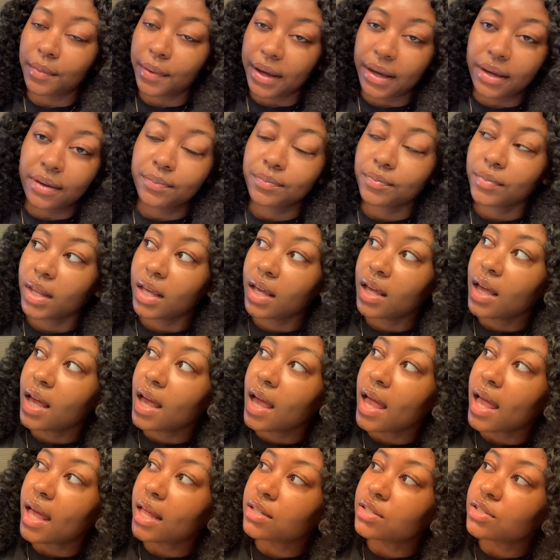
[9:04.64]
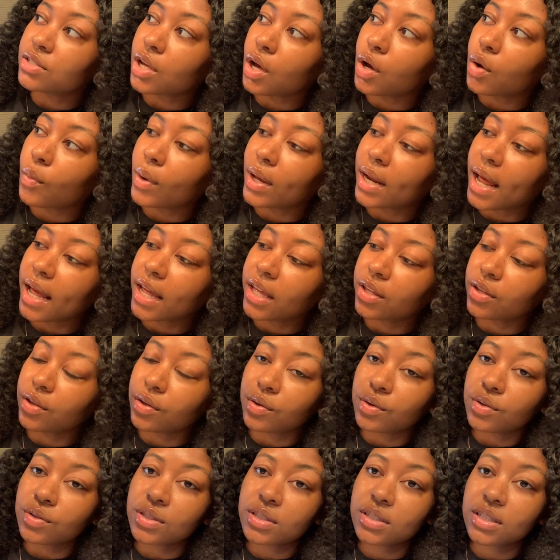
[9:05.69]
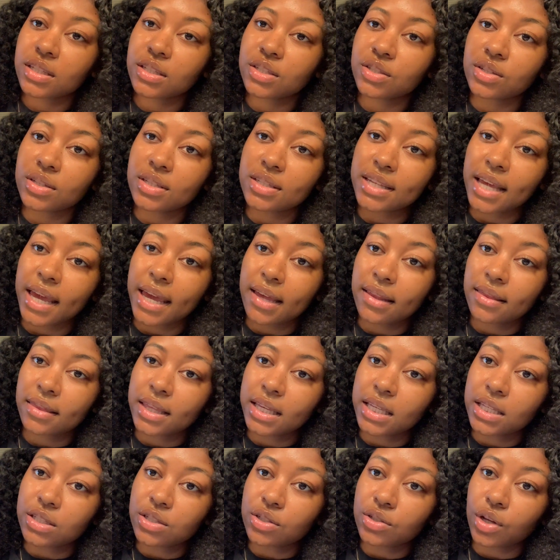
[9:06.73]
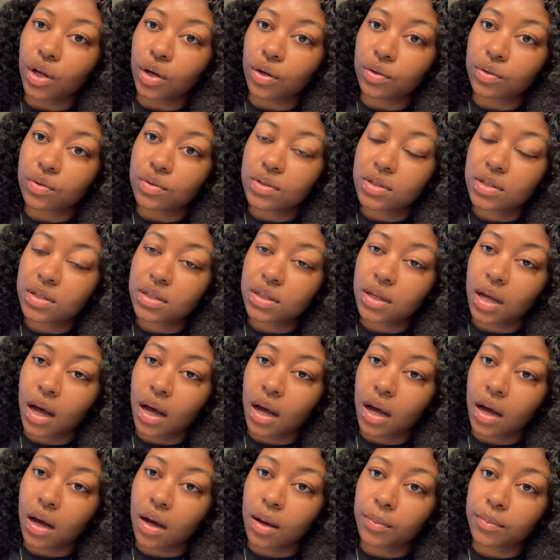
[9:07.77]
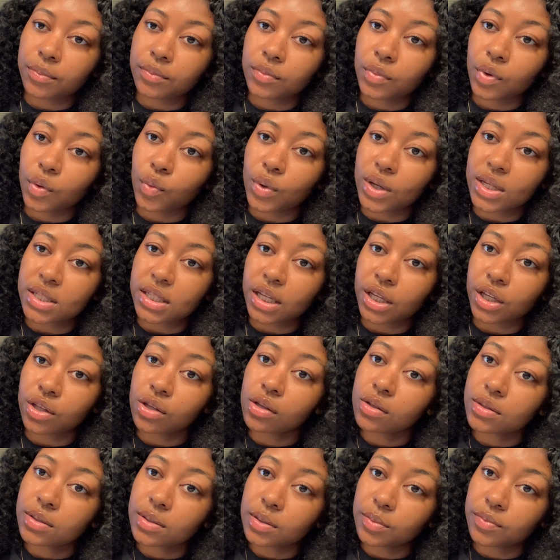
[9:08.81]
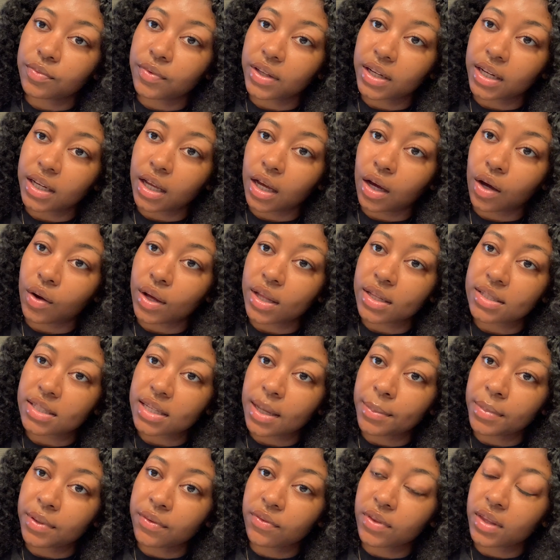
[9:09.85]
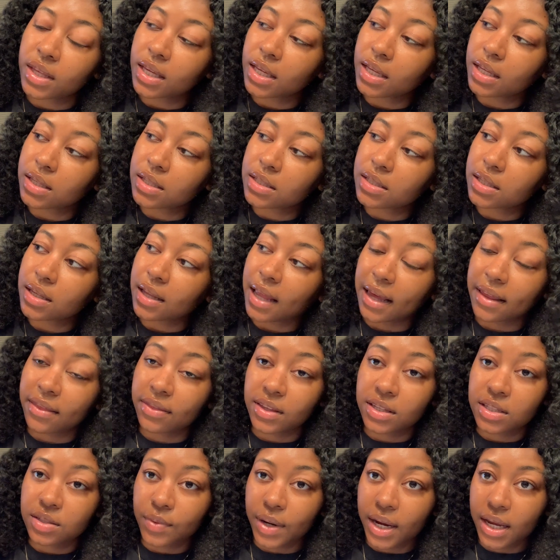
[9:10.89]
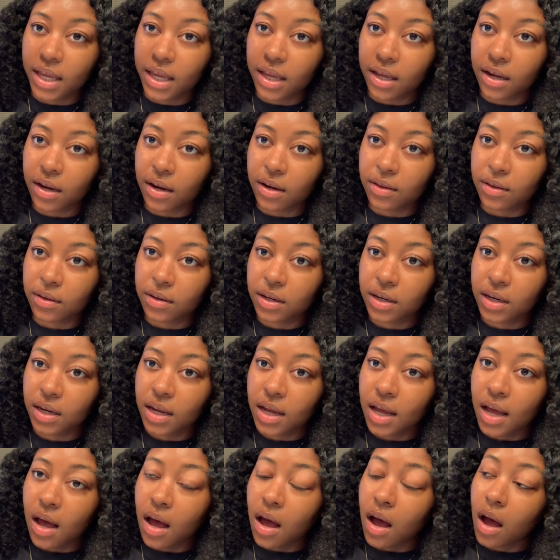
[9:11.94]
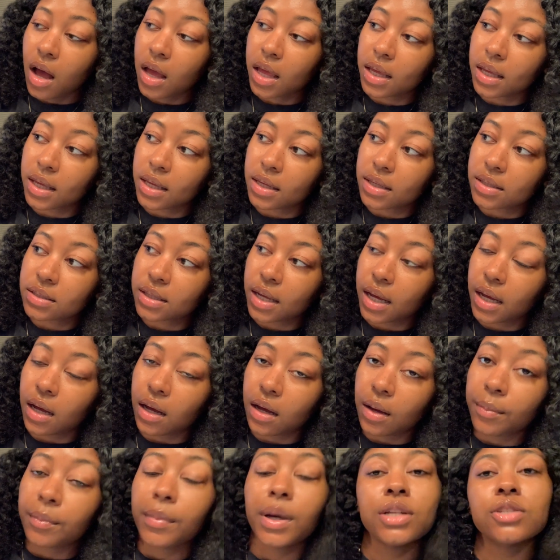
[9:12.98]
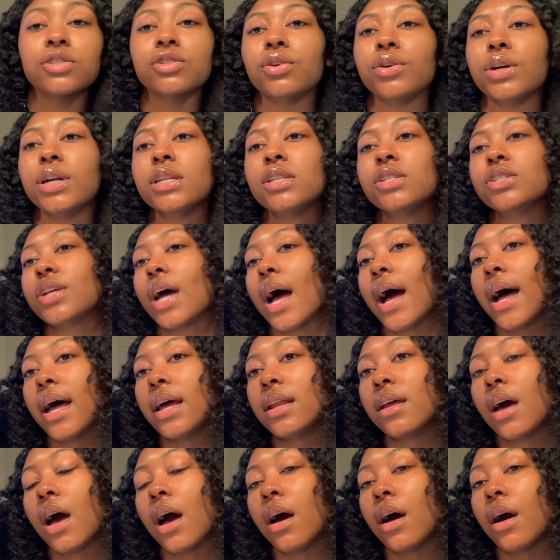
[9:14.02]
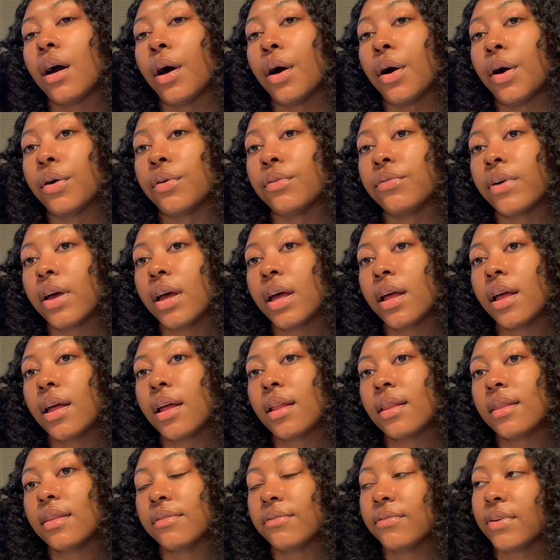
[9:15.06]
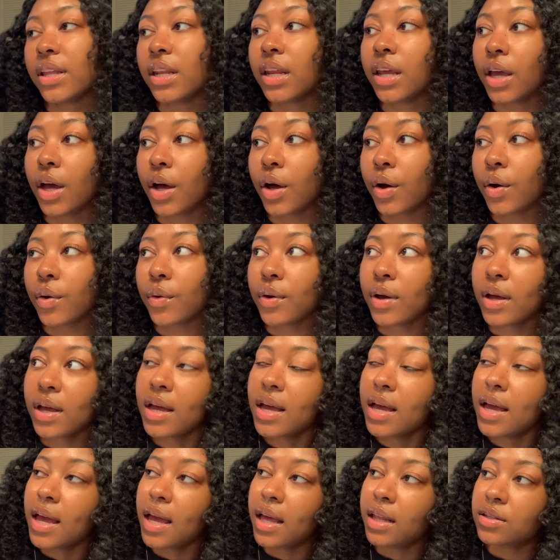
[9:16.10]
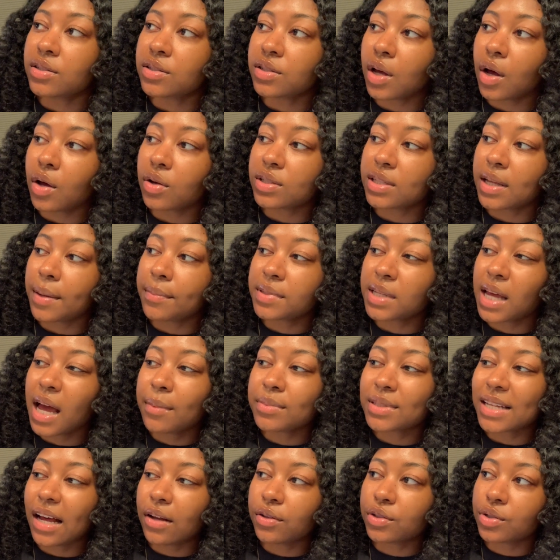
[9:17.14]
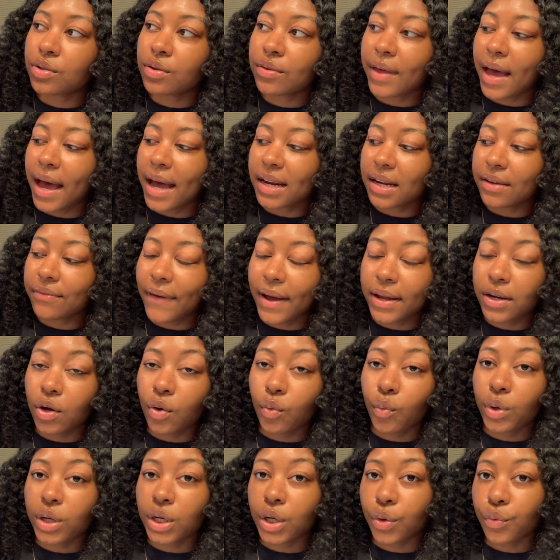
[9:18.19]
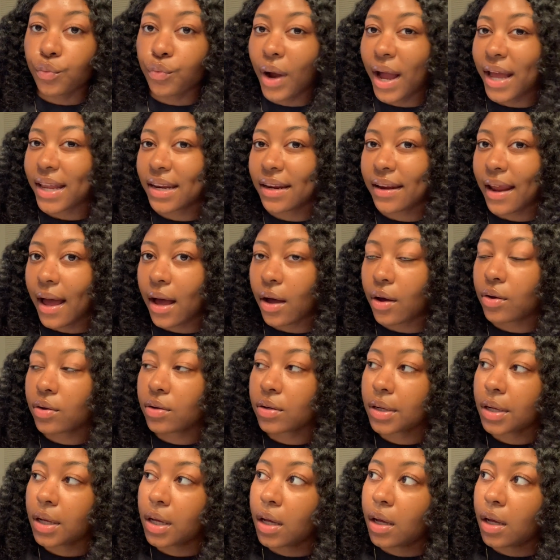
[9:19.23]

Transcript: way. And so what I used to take these notes was a YouTube video, and some of these, like this right here, is a screenshot of the video. And so sometimes I'll do that if I don't want to write it out,